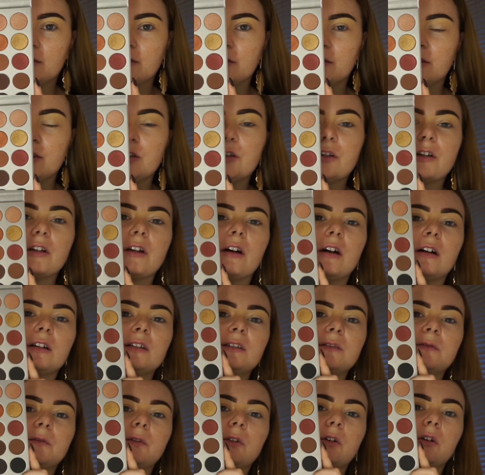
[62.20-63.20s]
you could
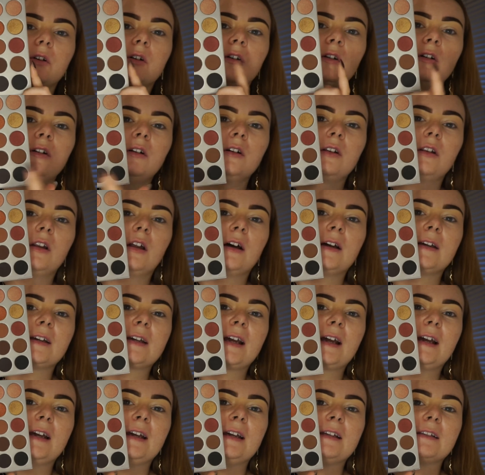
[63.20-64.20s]
ask for.
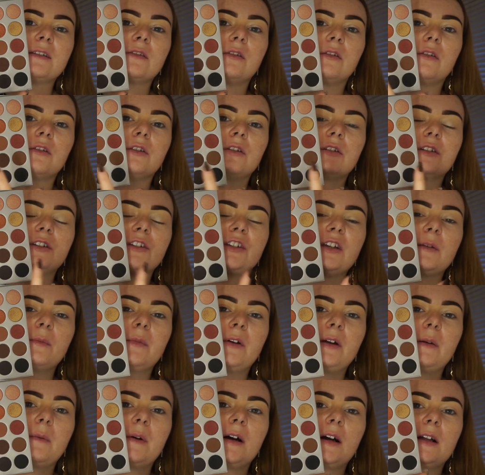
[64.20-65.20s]
Like, it's got
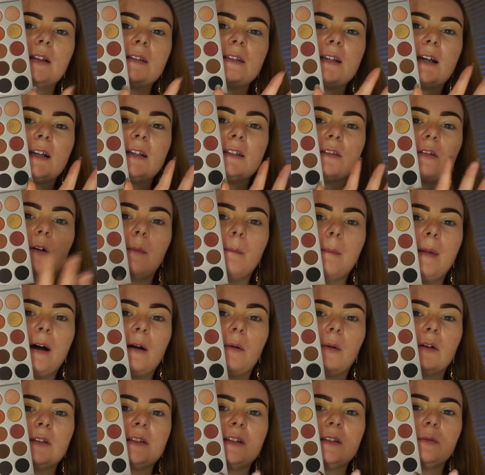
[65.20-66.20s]
shimmery ones and it's got matte
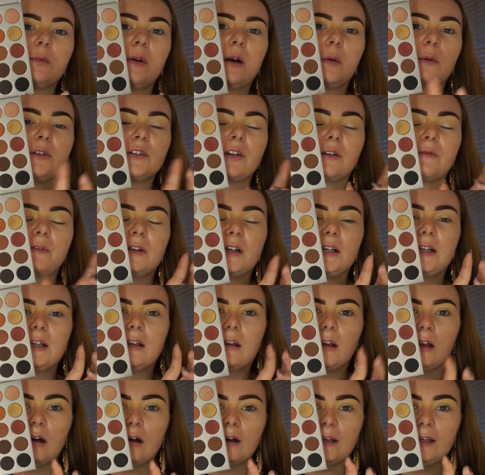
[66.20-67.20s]
ones as well, which I really
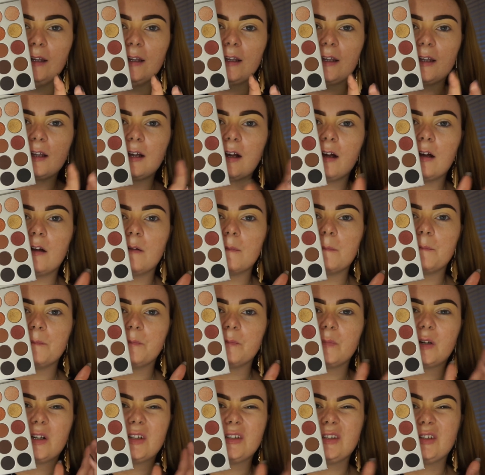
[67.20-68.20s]
like,
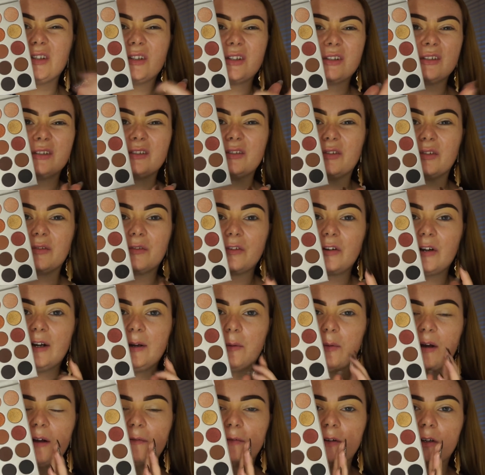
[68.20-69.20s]
because you can sort of
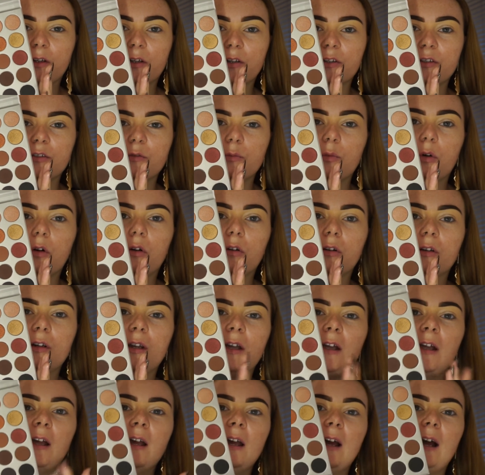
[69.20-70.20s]
create whatever looks you want.
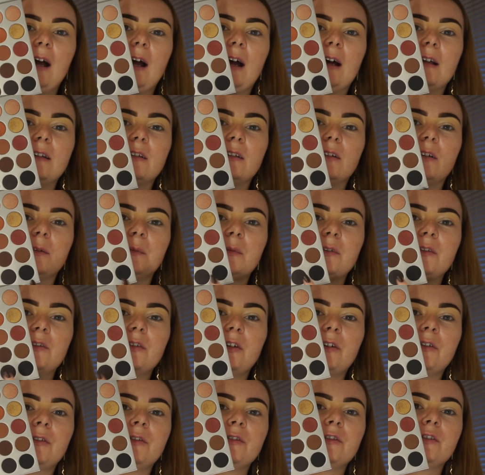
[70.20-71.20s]
And I'm
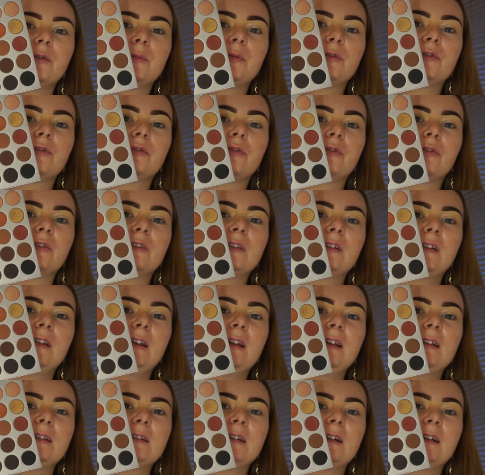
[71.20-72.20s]
so super drawn to
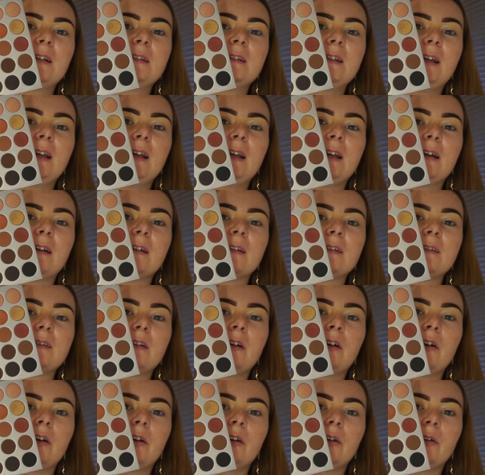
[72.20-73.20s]
these colours here,
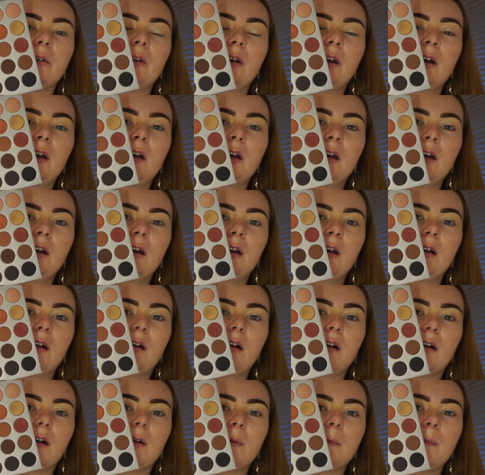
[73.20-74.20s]
so
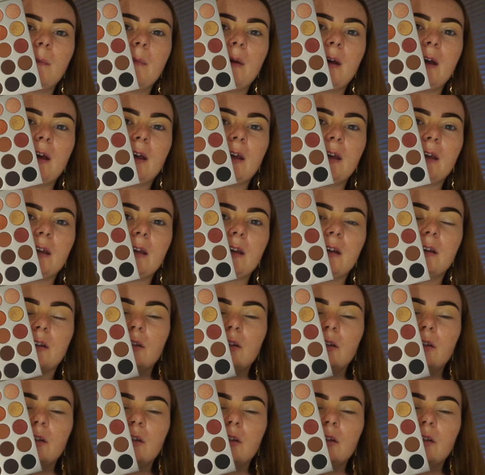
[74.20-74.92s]
I may